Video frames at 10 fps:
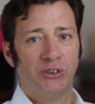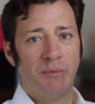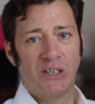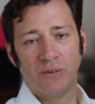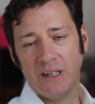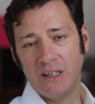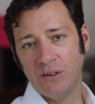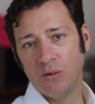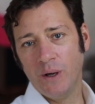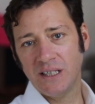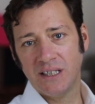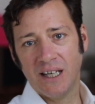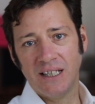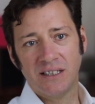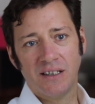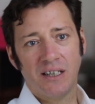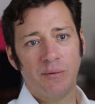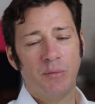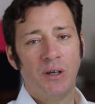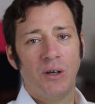to make sure that you're not wasting any
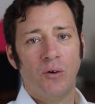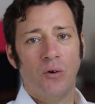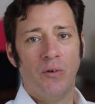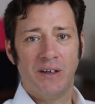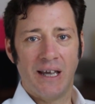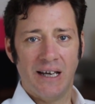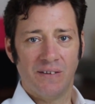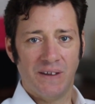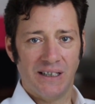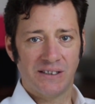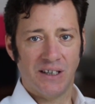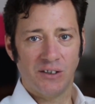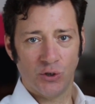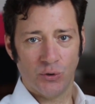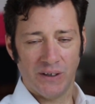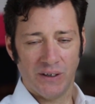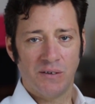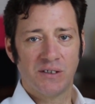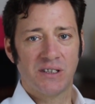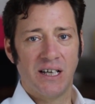time, or that you're getting things done during
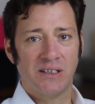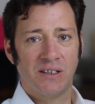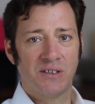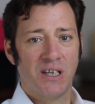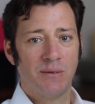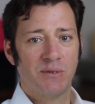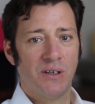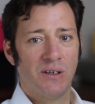those time